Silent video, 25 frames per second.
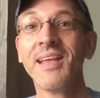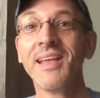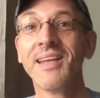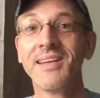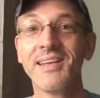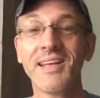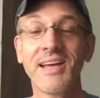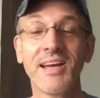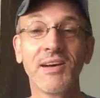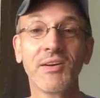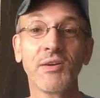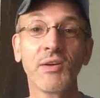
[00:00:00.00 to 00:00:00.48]

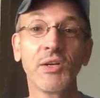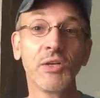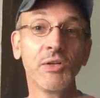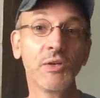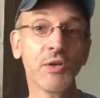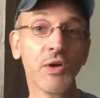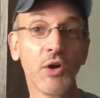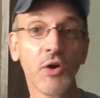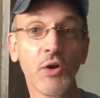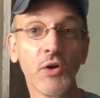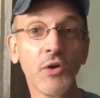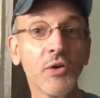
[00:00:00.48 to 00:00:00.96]
Now,
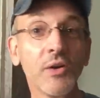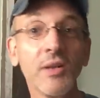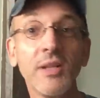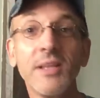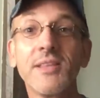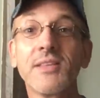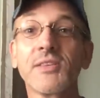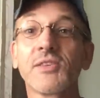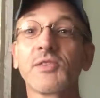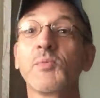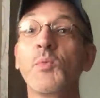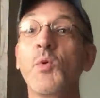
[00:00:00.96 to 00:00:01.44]

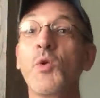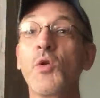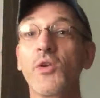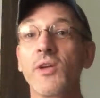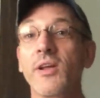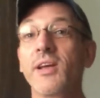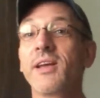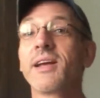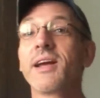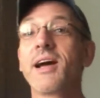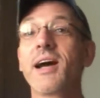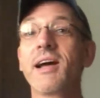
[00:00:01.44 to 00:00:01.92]
early this
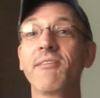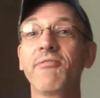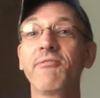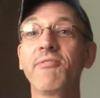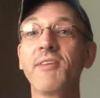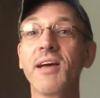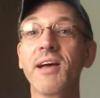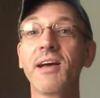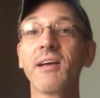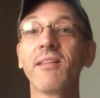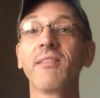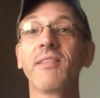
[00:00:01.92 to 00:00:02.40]
morning, I
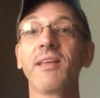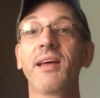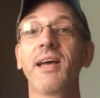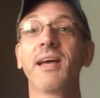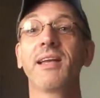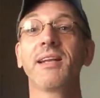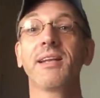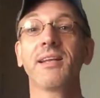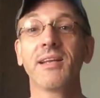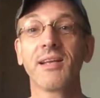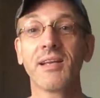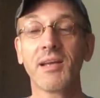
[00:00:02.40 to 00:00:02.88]
found
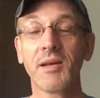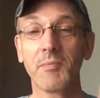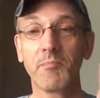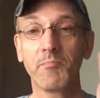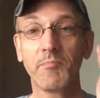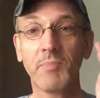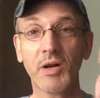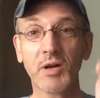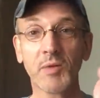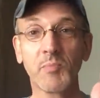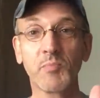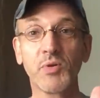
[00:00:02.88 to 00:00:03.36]
that
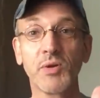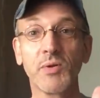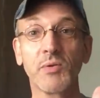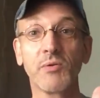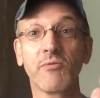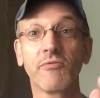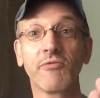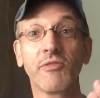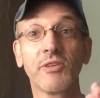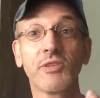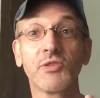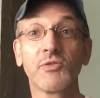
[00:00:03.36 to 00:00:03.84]
Butterprint
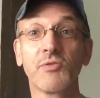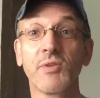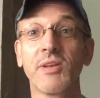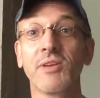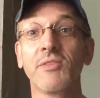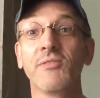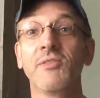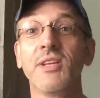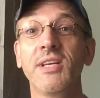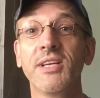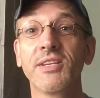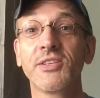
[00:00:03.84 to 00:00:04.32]

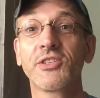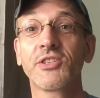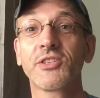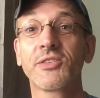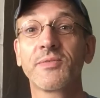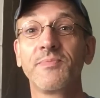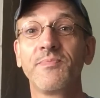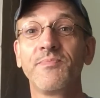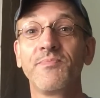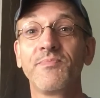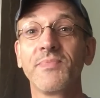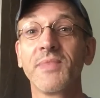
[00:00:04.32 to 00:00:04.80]
refrigerator
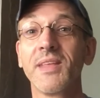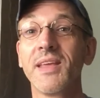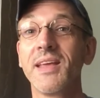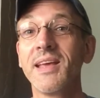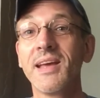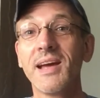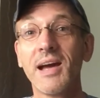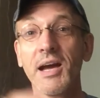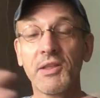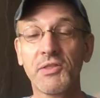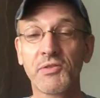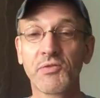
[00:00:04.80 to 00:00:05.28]
dish.
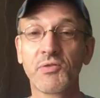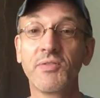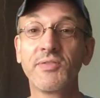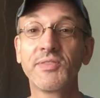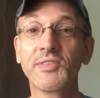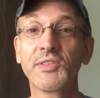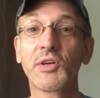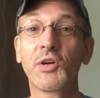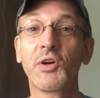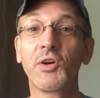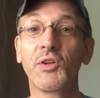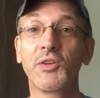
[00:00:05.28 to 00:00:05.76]
I
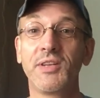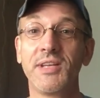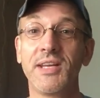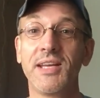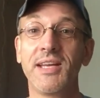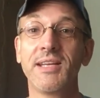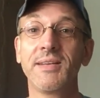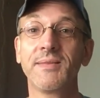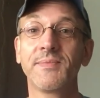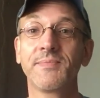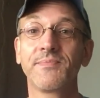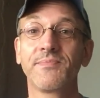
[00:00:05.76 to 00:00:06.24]
thrifted all
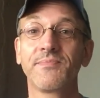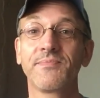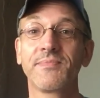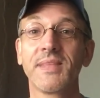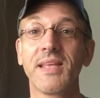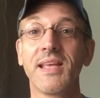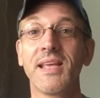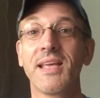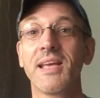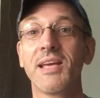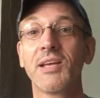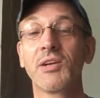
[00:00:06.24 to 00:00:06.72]
day,
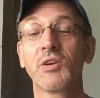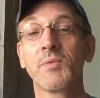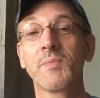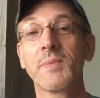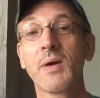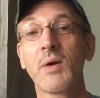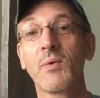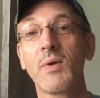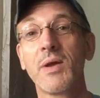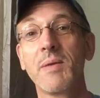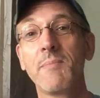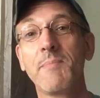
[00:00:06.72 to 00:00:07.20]
and on
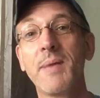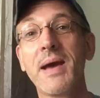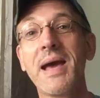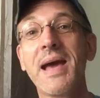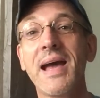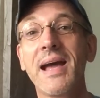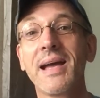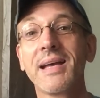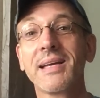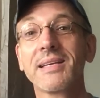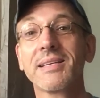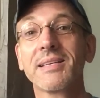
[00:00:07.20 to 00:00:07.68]
my way
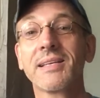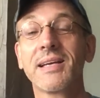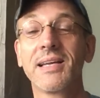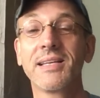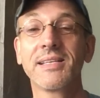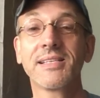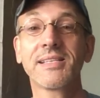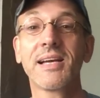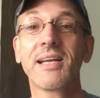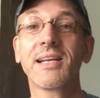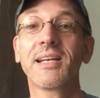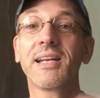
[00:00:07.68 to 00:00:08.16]
back, I
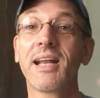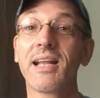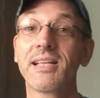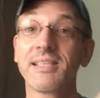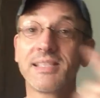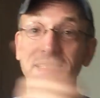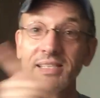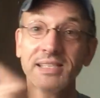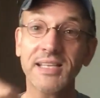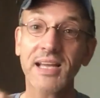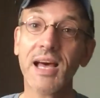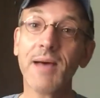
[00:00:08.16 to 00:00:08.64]
decided
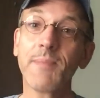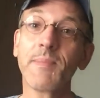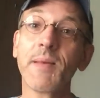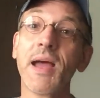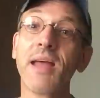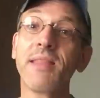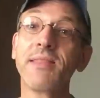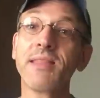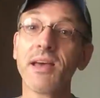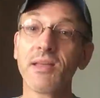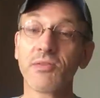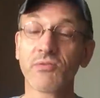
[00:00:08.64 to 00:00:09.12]
I'd stop
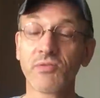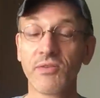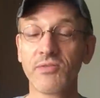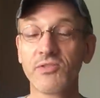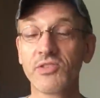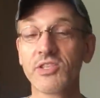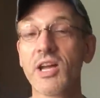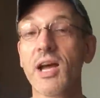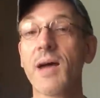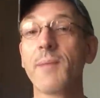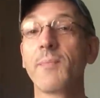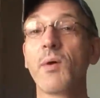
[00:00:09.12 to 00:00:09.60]
at that
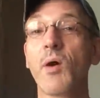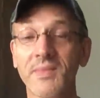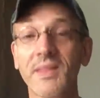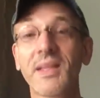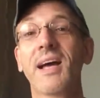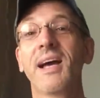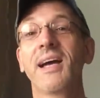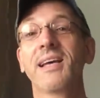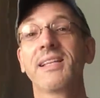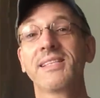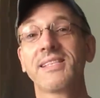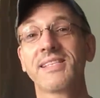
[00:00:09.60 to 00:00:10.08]
thrift shop.
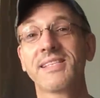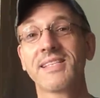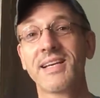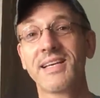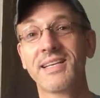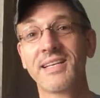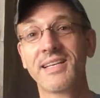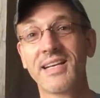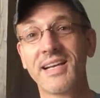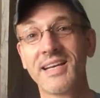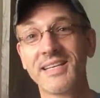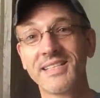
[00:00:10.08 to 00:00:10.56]
I
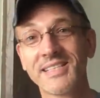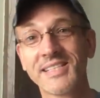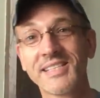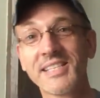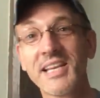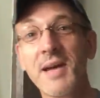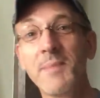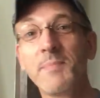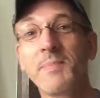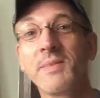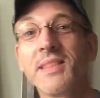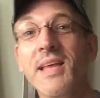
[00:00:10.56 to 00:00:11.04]
decided I'd
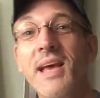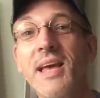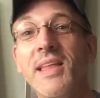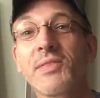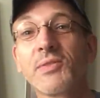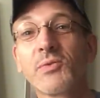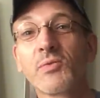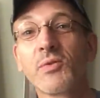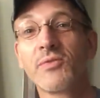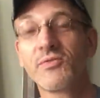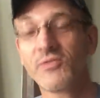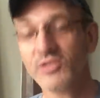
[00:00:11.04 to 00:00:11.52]
stop at
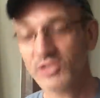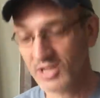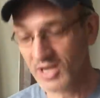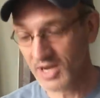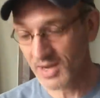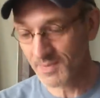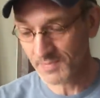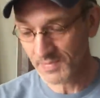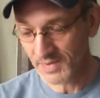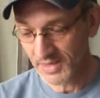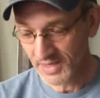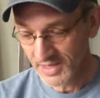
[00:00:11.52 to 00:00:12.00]
that thrift
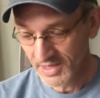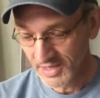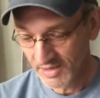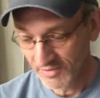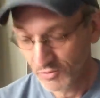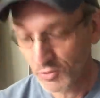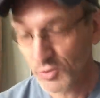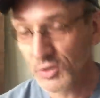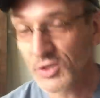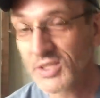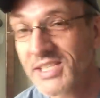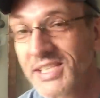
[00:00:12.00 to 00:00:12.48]
shop
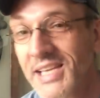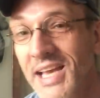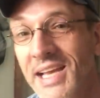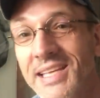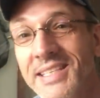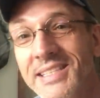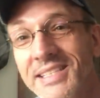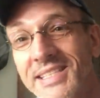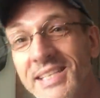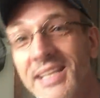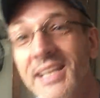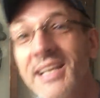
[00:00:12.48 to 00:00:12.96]
for a
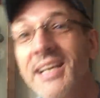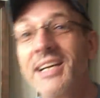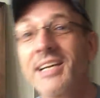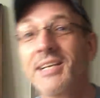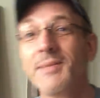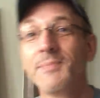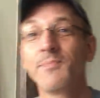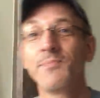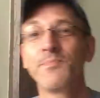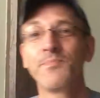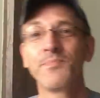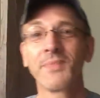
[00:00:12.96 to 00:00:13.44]
second
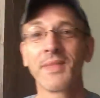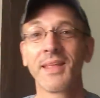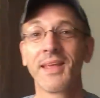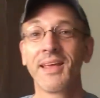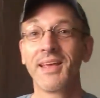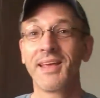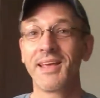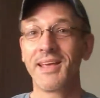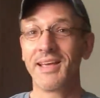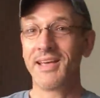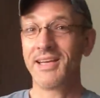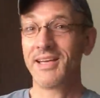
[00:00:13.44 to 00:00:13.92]
time,
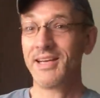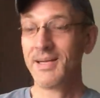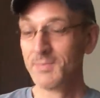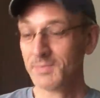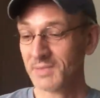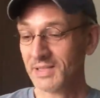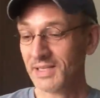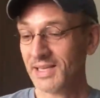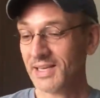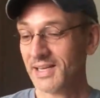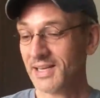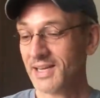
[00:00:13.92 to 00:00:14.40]
and
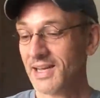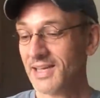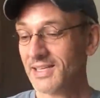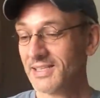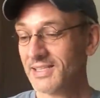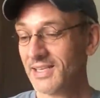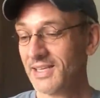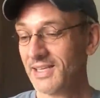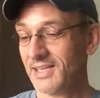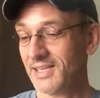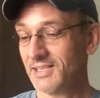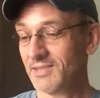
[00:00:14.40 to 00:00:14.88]
I'm glad I
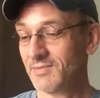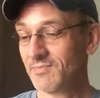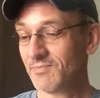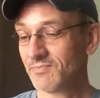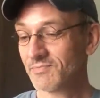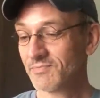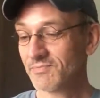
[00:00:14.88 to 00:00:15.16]
did